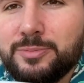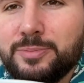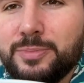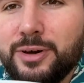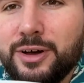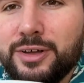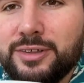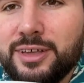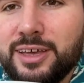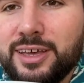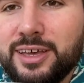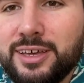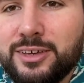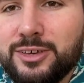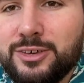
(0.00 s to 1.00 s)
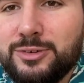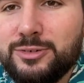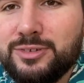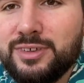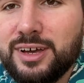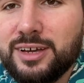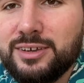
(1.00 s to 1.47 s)
pot, uh, cute
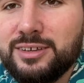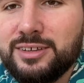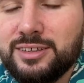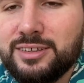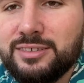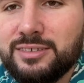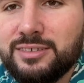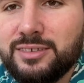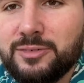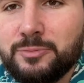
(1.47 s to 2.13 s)
succulents.